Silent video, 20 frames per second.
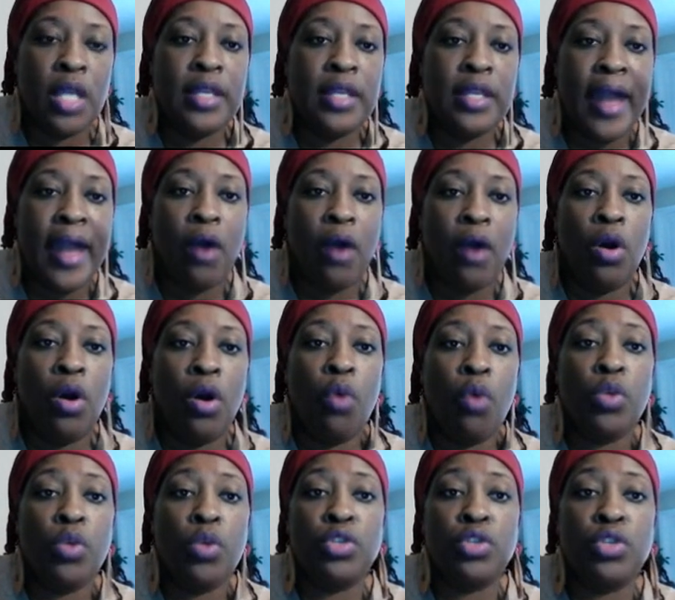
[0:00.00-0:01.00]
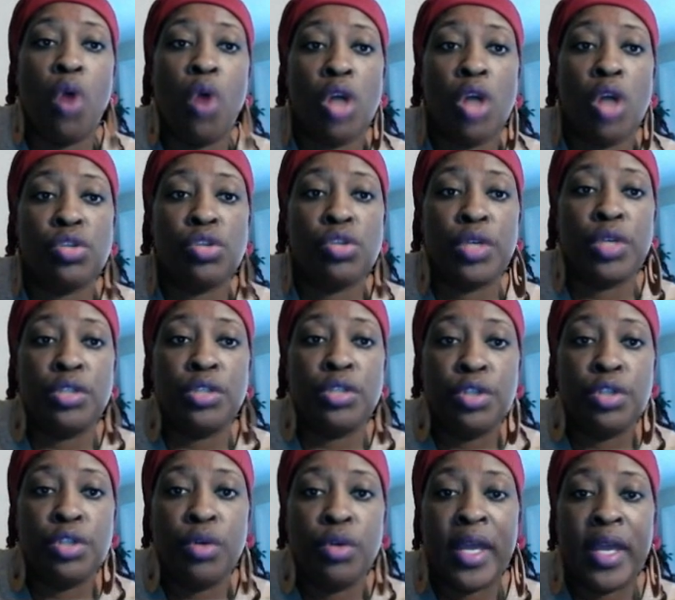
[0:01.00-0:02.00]
Now, what you also can
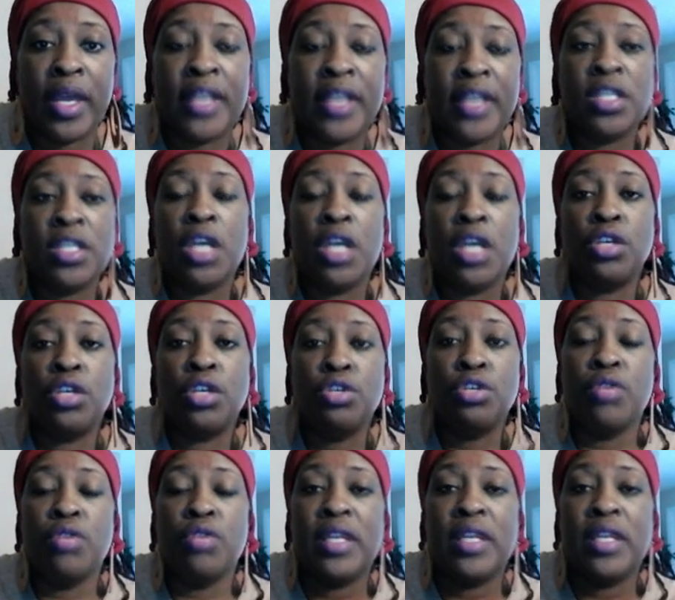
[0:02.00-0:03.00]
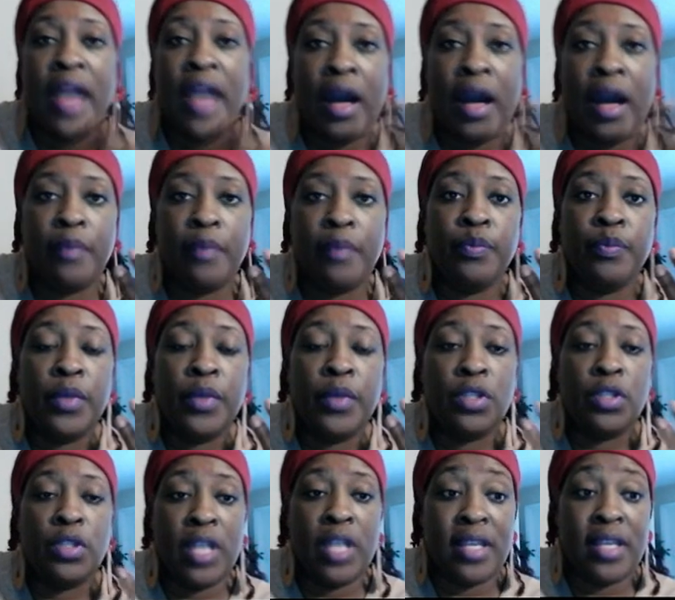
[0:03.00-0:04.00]
do is you can,
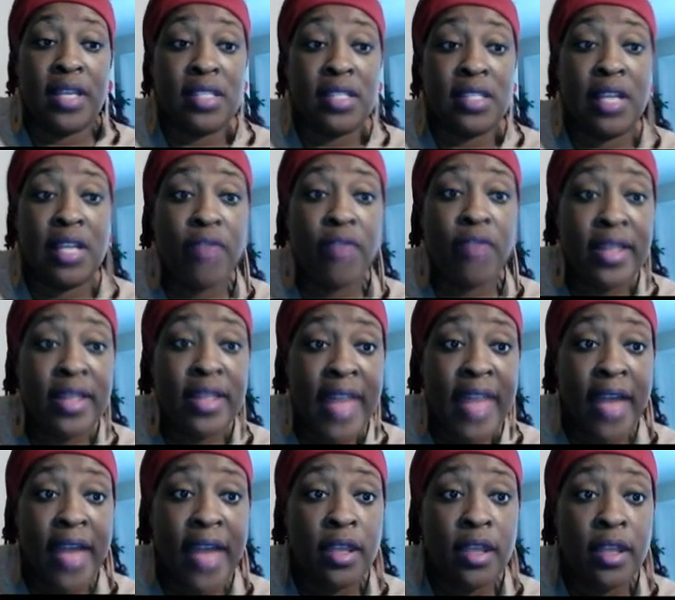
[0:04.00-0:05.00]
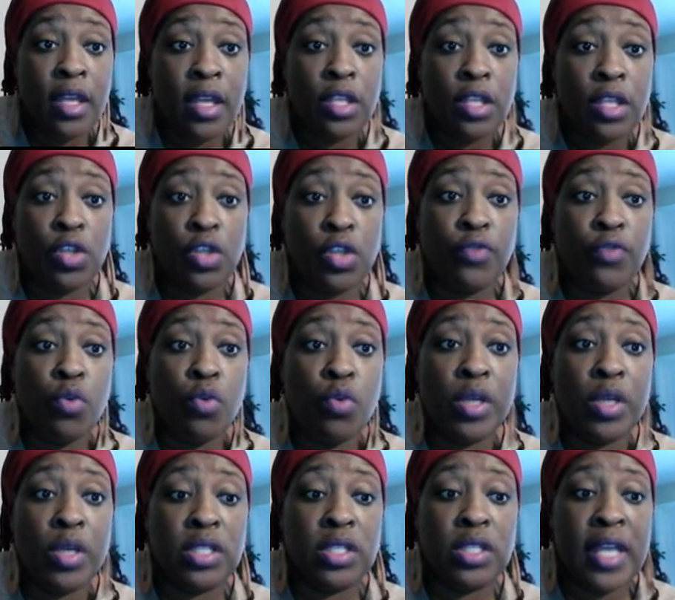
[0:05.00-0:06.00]
to accelerate that. So if you
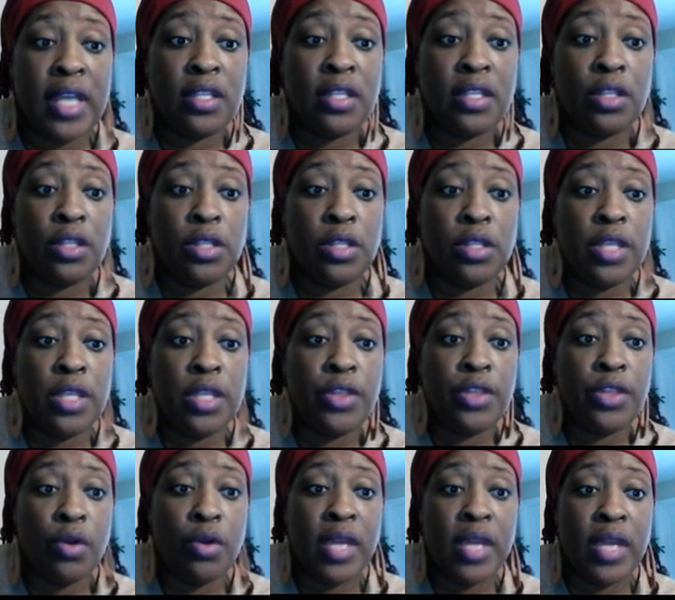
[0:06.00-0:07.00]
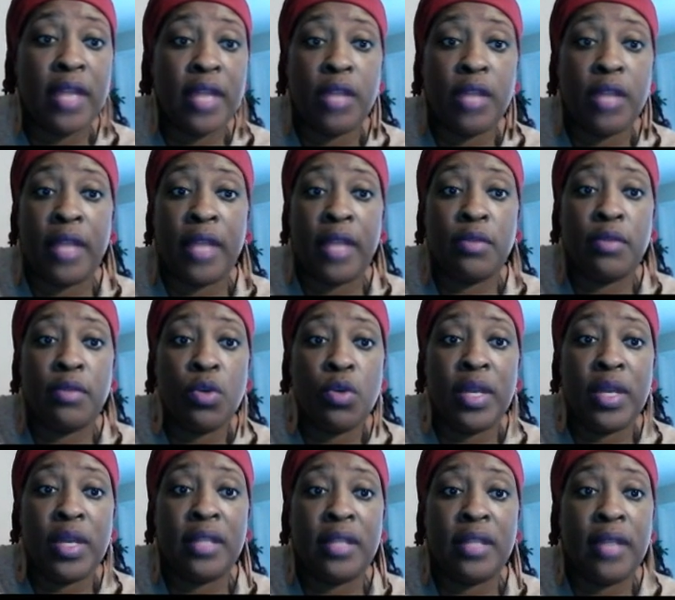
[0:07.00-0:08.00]
want to take the 30 and do
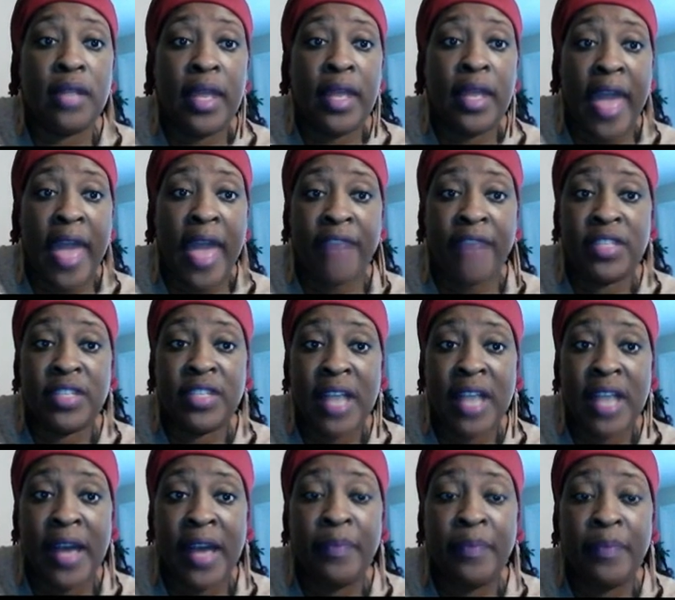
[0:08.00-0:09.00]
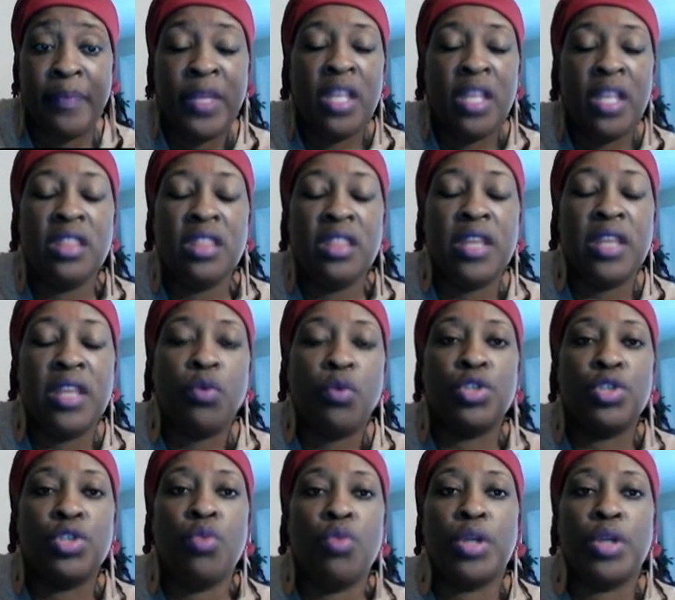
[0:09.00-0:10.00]
it at half the time, then
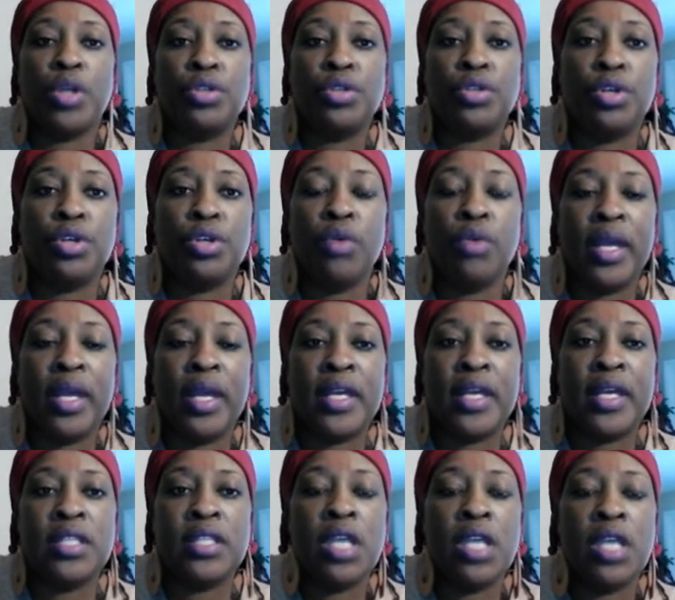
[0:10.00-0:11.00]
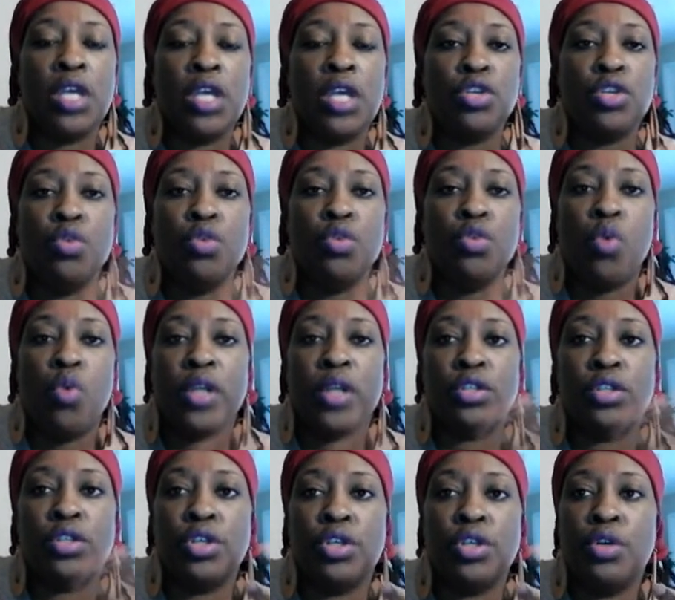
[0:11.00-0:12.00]
what you want to do is you
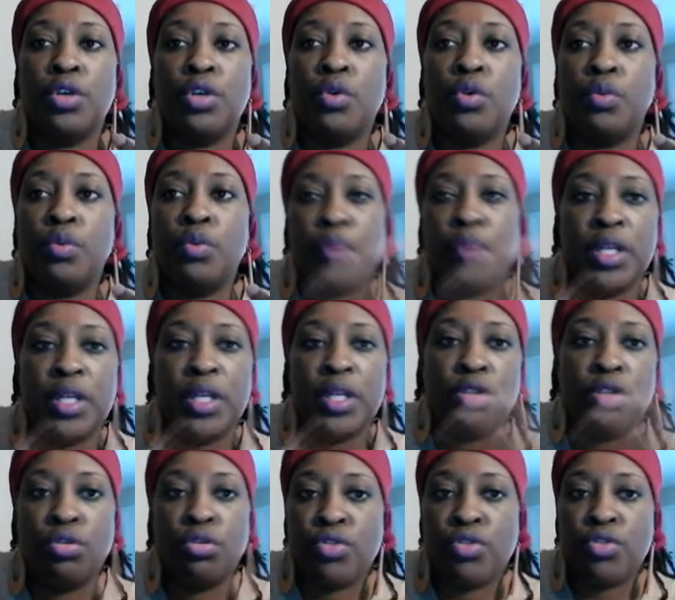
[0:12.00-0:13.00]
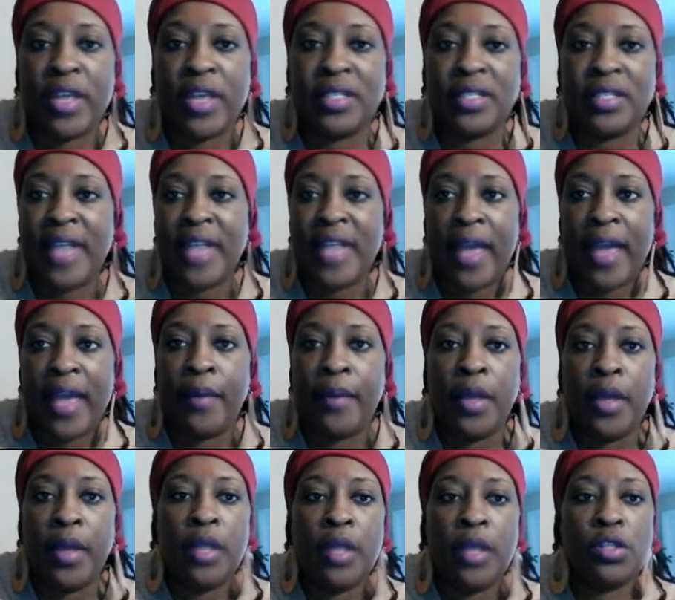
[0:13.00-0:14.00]
want to put in 2 trades a day.
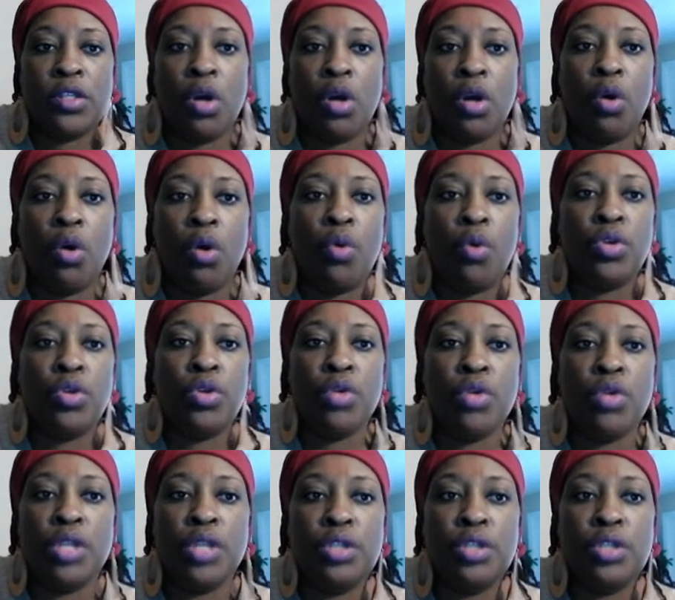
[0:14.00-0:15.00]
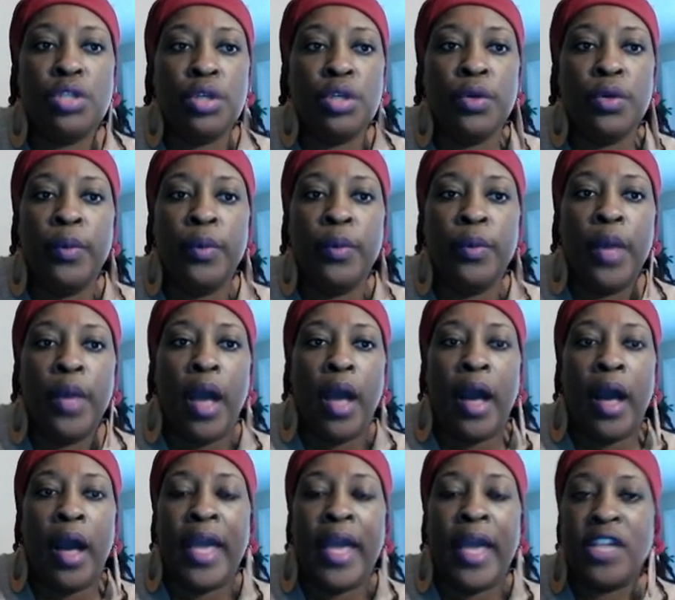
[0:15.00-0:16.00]
So you can do
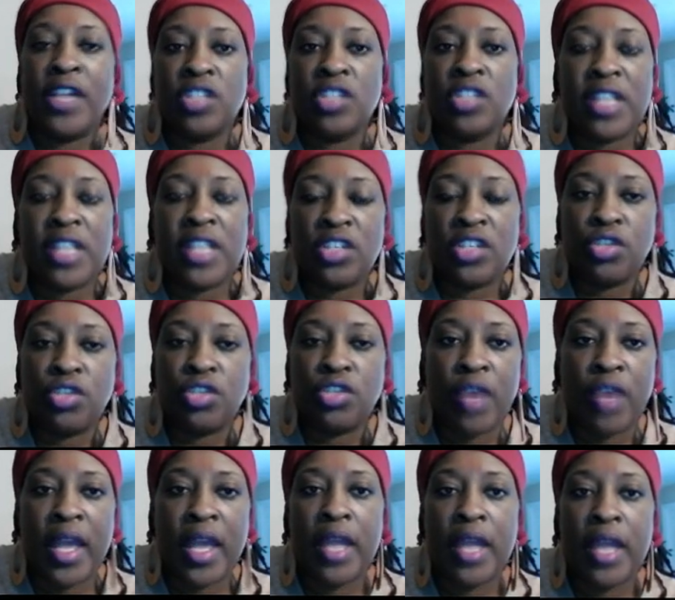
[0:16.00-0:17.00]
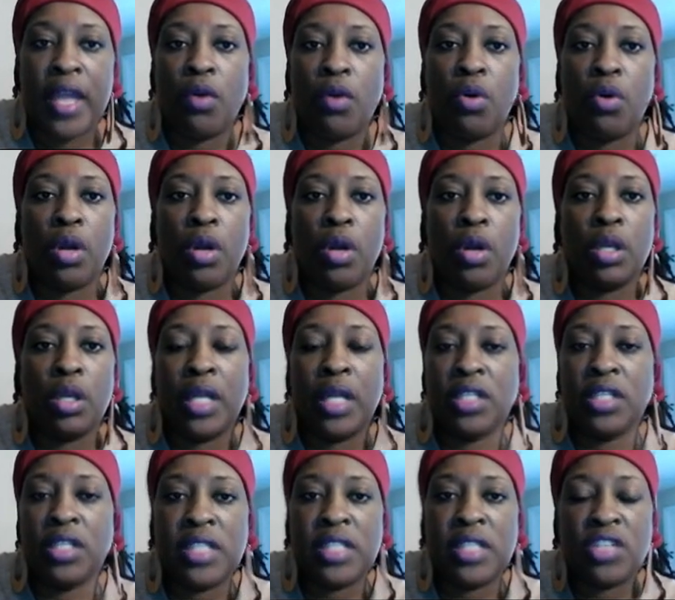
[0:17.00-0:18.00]
Asian session trade or
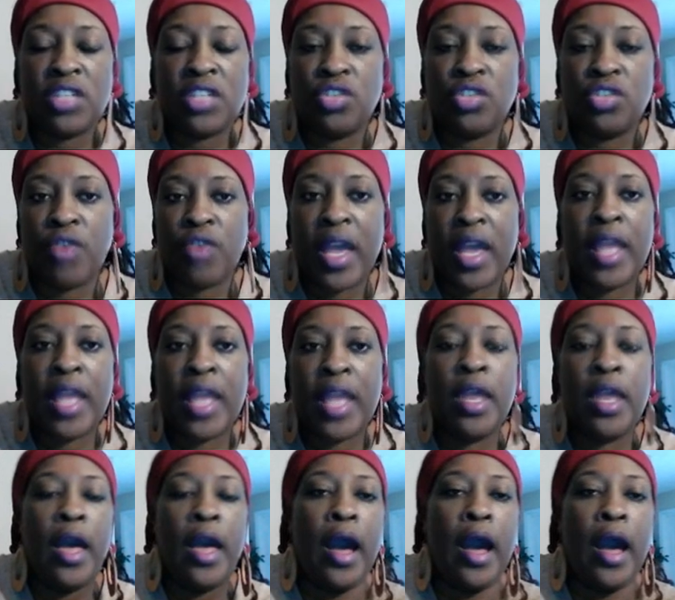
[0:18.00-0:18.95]
London session trade.